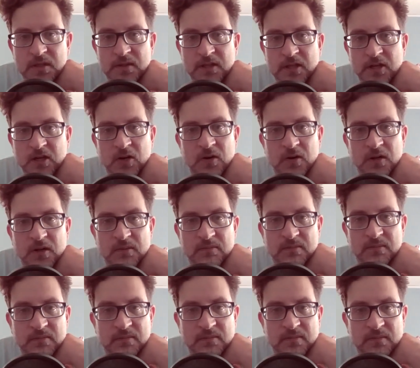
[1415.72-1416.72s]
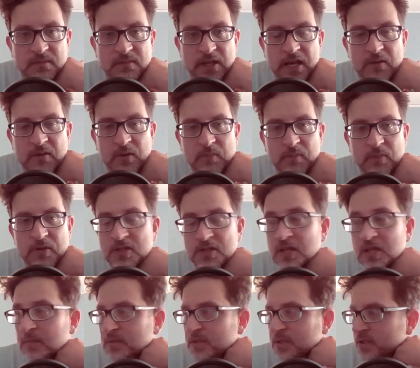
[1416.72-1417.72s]
You know, and yeah, when push
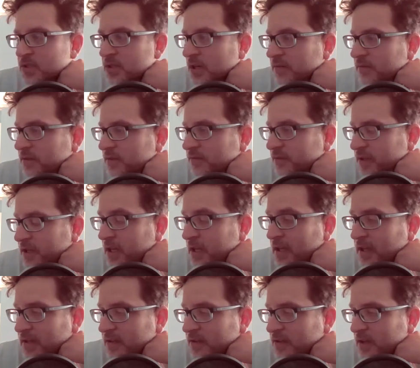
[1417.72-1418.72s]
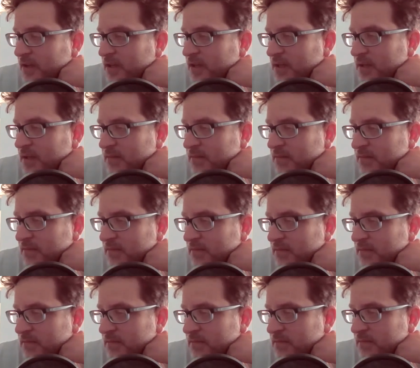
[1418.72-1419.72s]
comes to shove, if Leah, let's say,
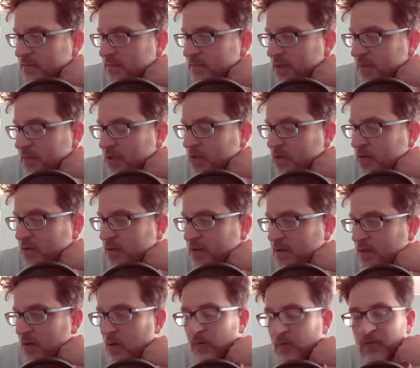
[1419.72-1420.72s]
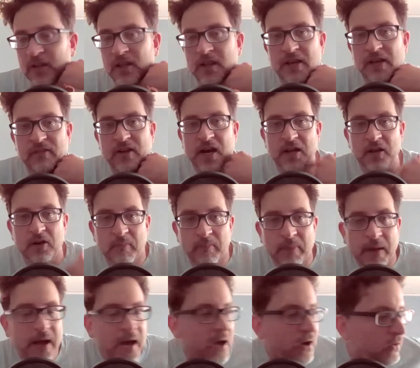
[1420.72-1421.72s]
I mean, hopefully they've got your
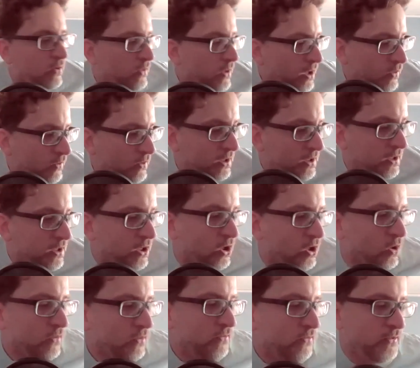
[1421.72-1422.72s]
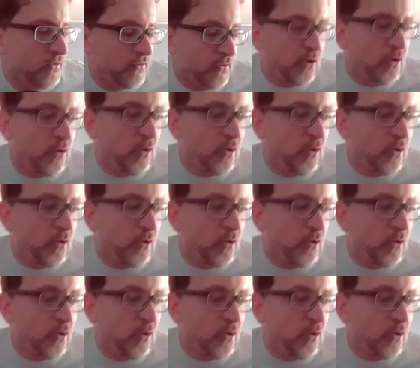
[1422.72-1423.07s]
back. Like when, you know, if